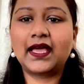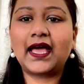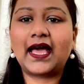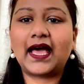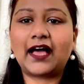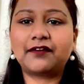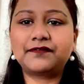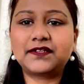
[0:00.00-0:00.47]

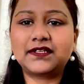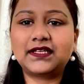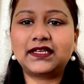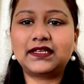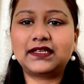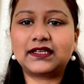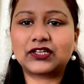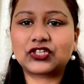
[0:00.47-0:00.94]
After the
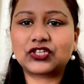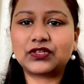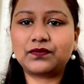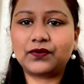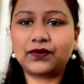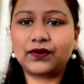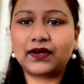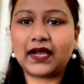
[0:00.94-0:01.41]
induction
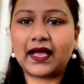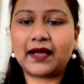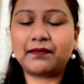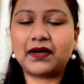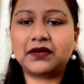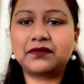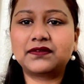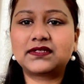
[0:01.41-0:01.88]
program, I
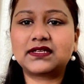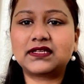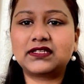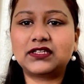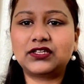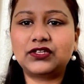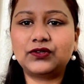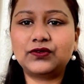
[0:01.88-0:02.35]
was
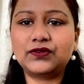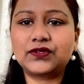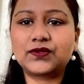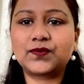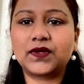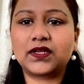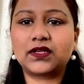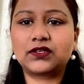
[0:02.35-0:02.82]
introduced
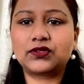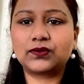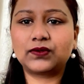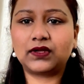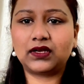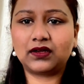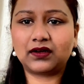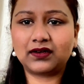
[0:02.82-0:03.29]
to a
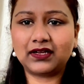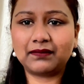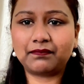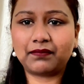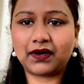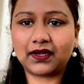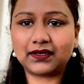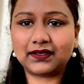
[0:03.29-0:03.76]
learning
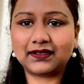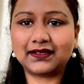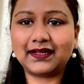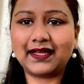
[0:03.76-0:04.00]
partner